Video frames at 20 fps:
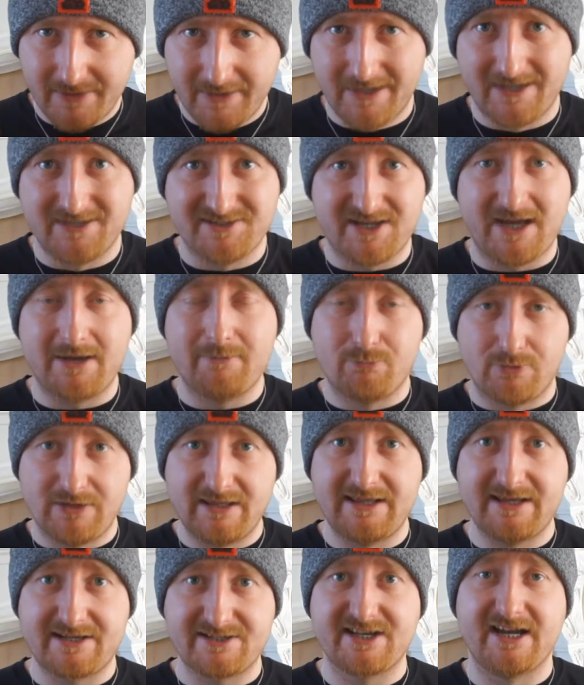is I'm
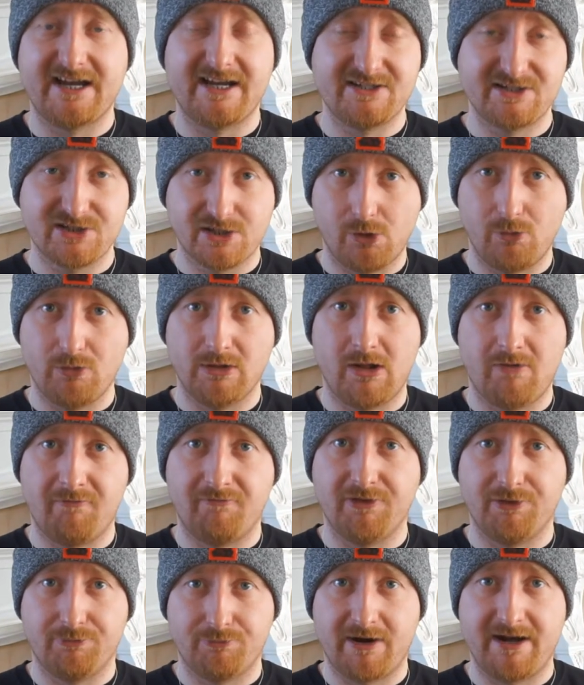really excited to go along
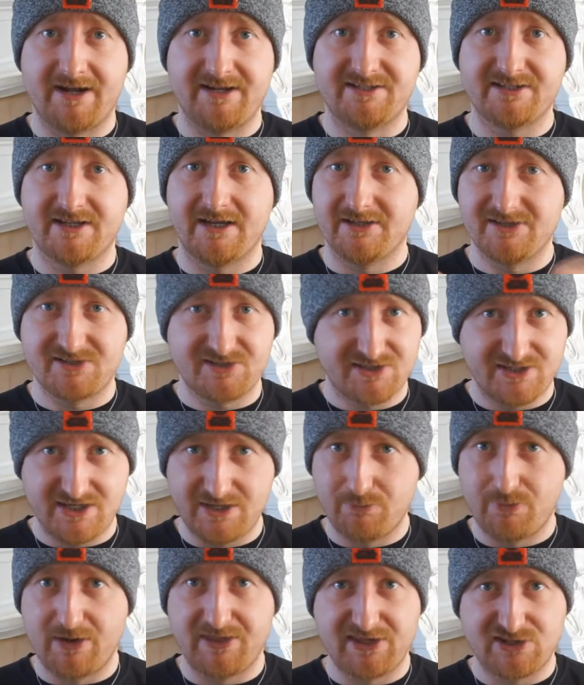for the ride and
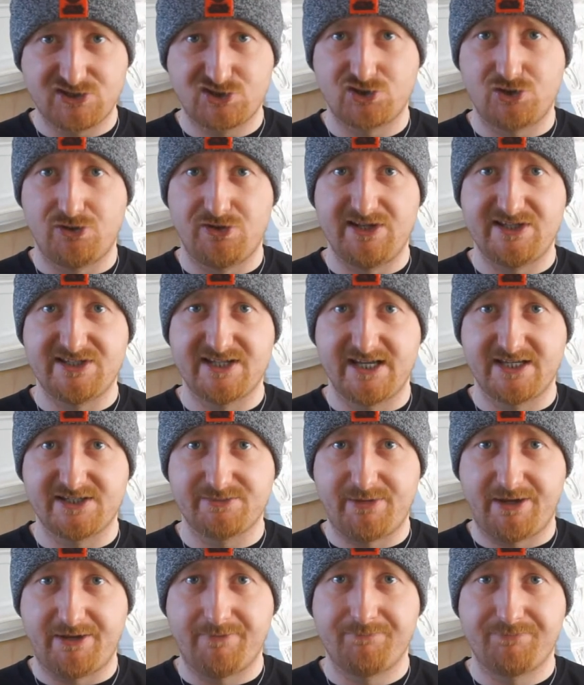see where this journey
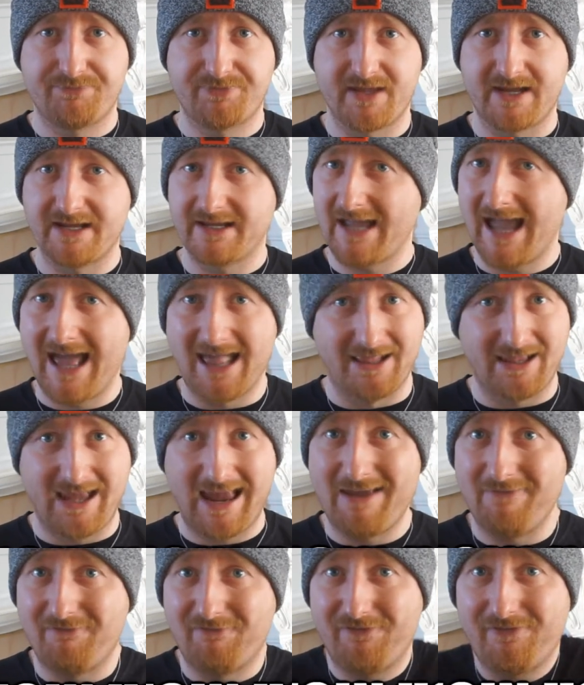takes me. Like, hell,
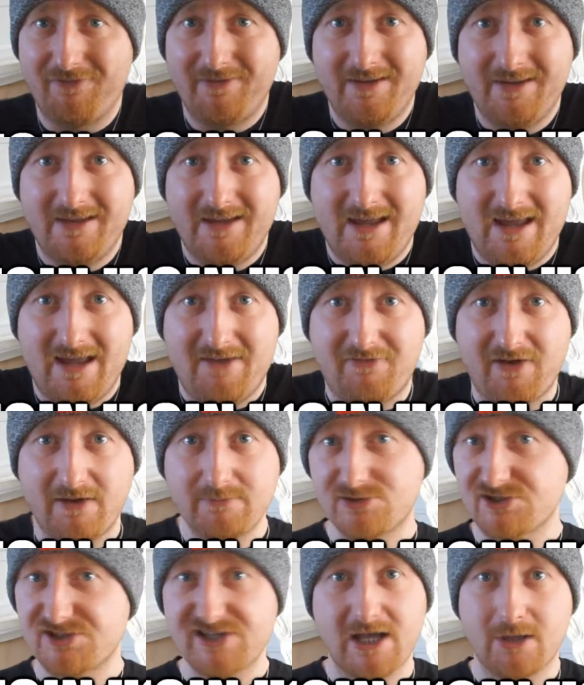if
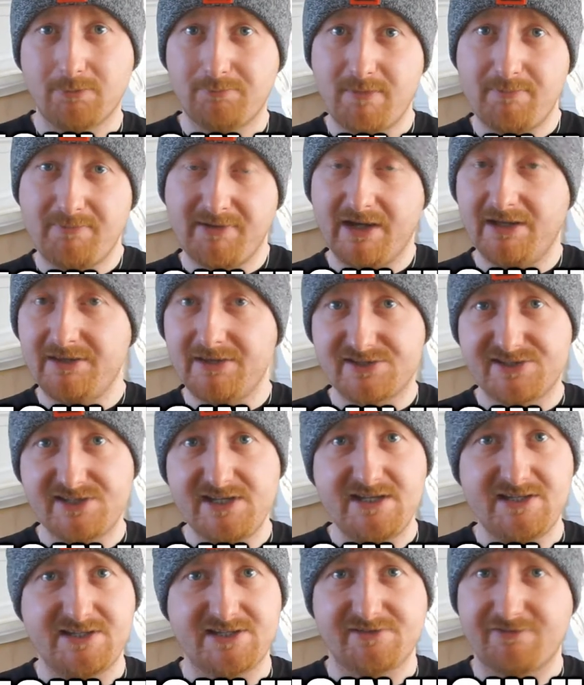I'm just helping behind the
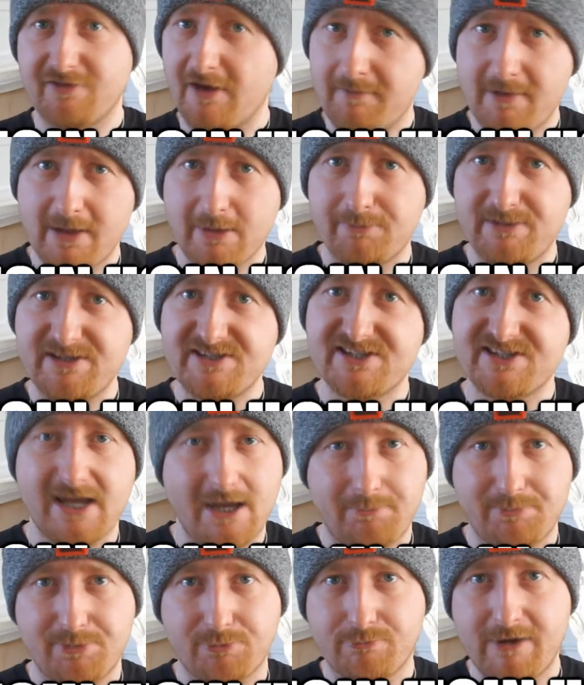scenes, if I'm helping
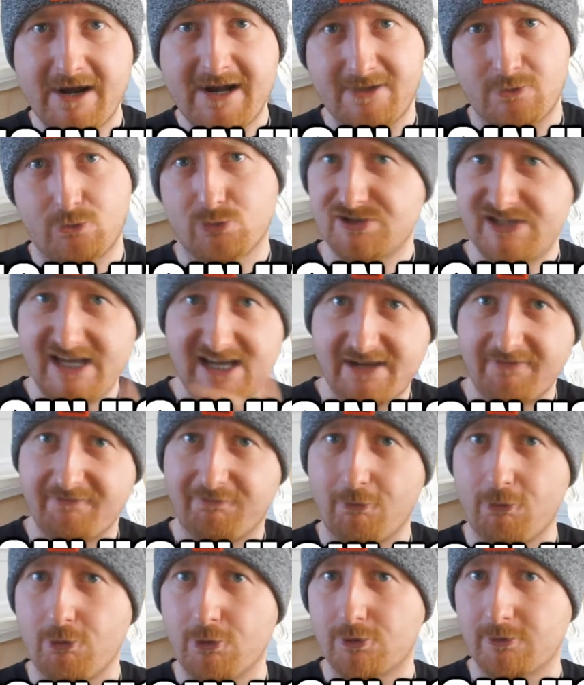up the ring or taking
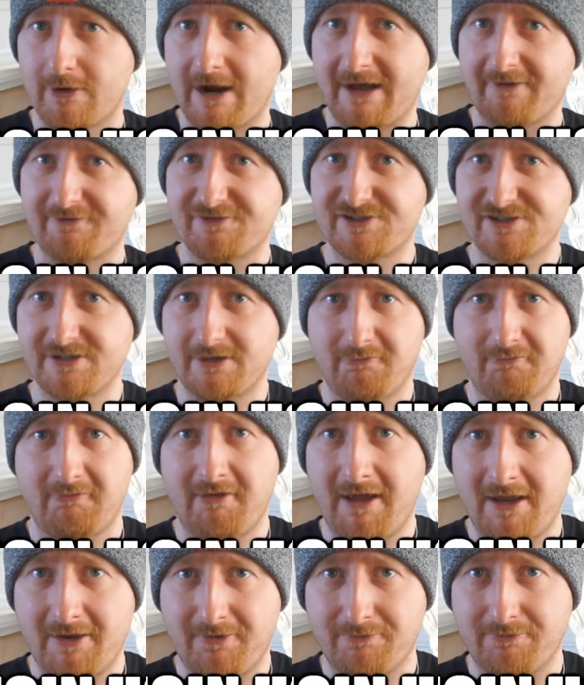photographs
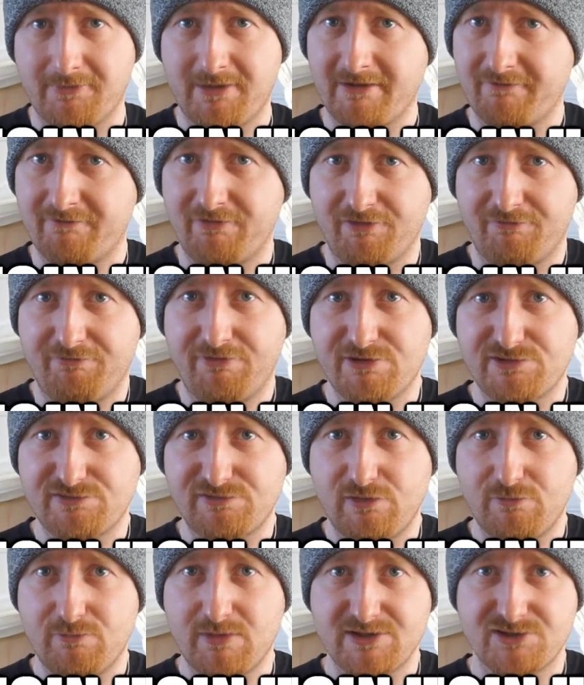and, like, for the first
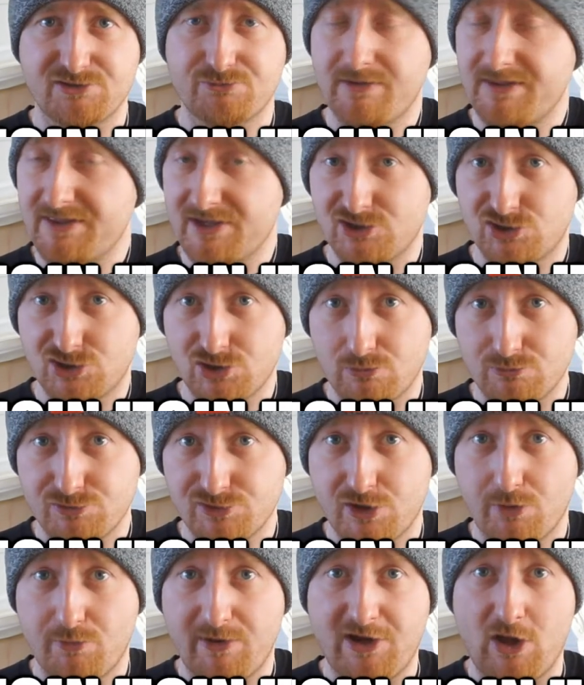few months when the
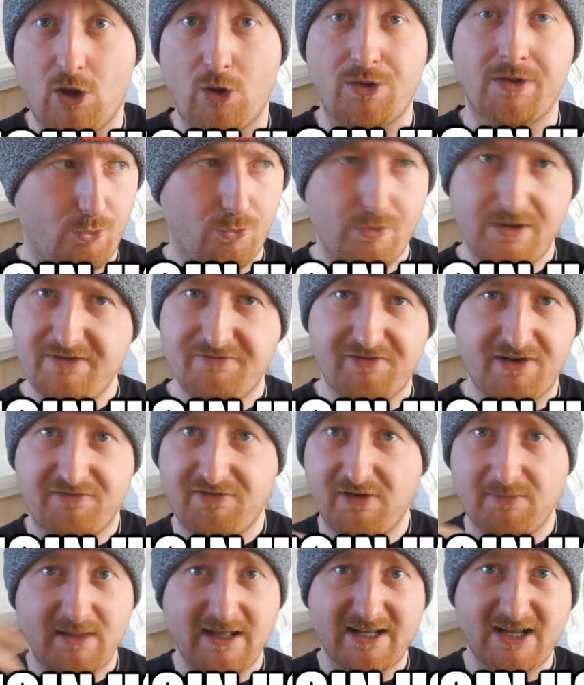show's going on, or even
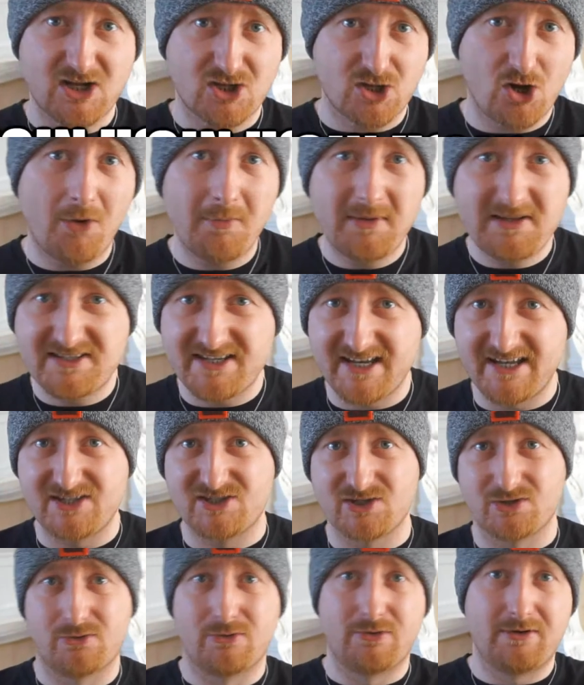if I'm like a
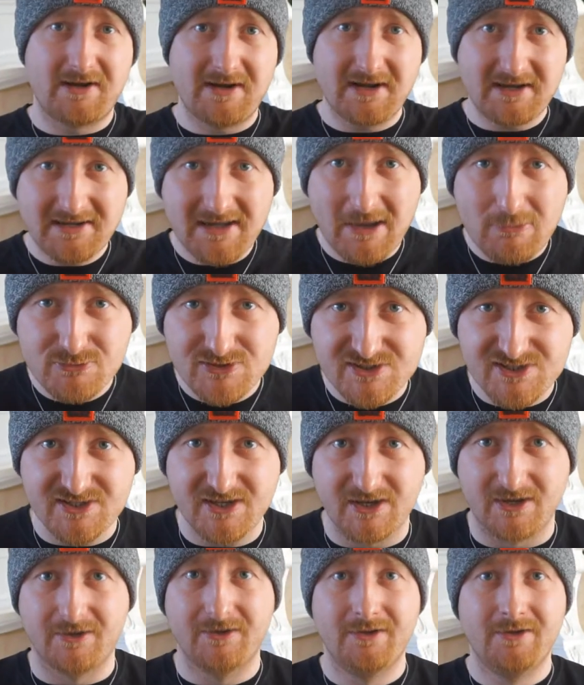commentator or an
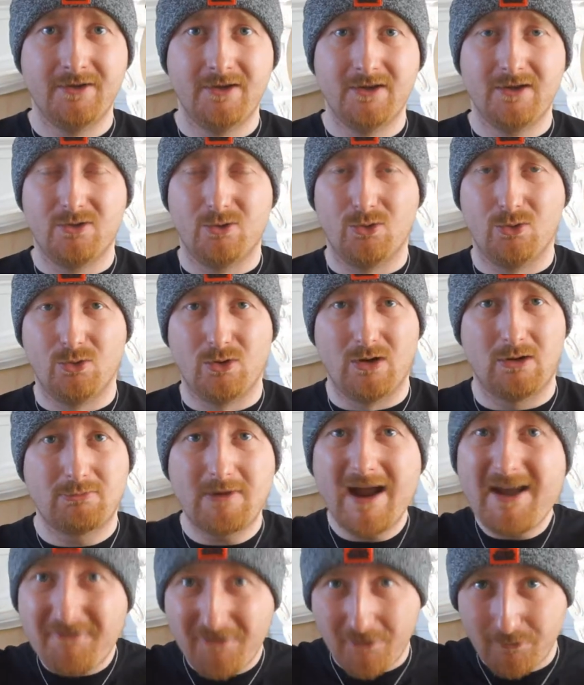announcer or a
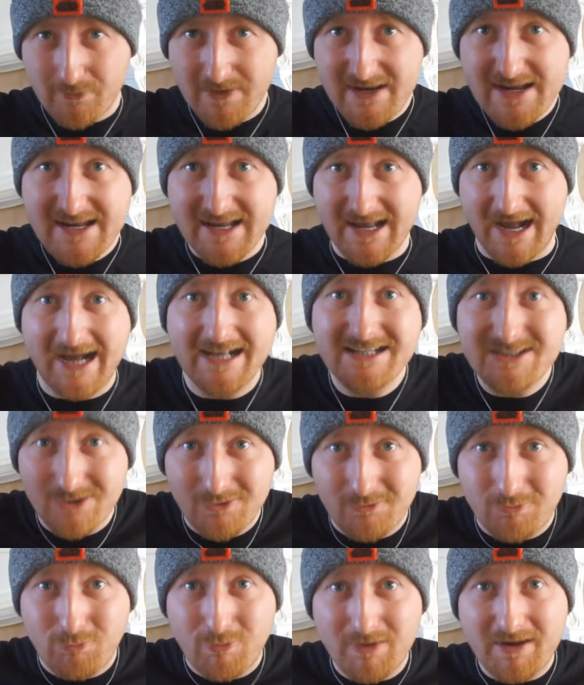referee,
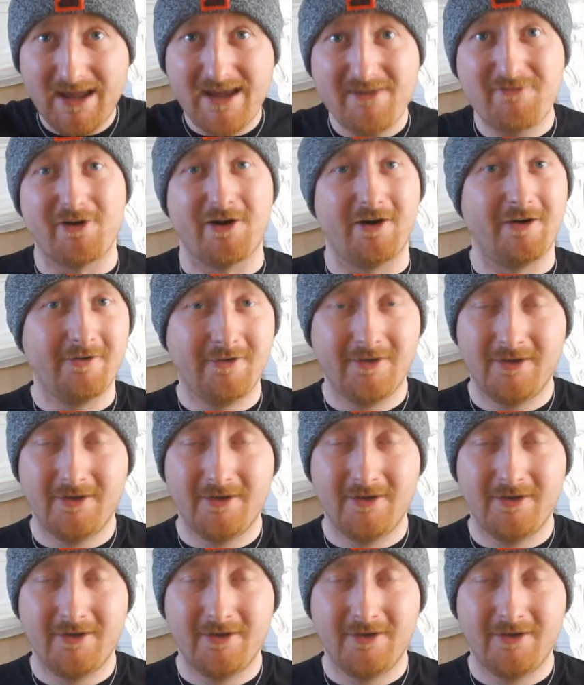whatever.